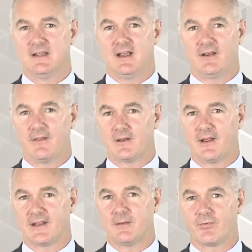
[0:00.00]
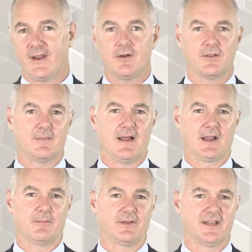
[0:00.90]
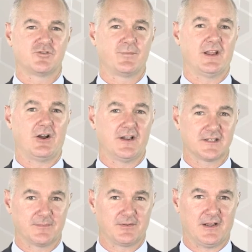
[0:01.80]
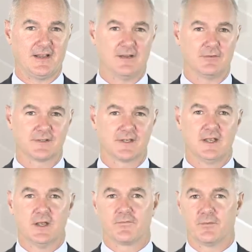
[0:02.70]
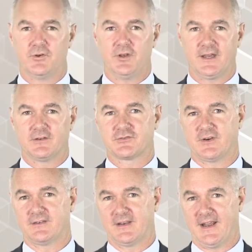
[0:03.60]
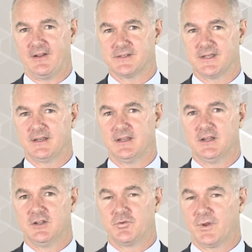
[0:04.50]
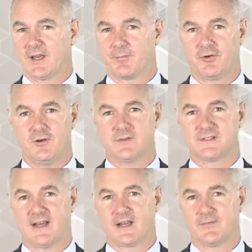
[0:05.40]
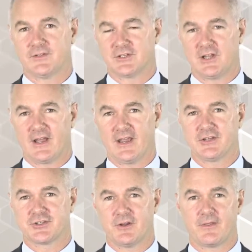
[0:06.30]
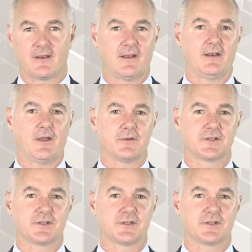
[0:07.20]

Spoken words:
Another likely break on the marketplace will be higher supply levels from newly constructed housing. Dwelling approvals data for July show that another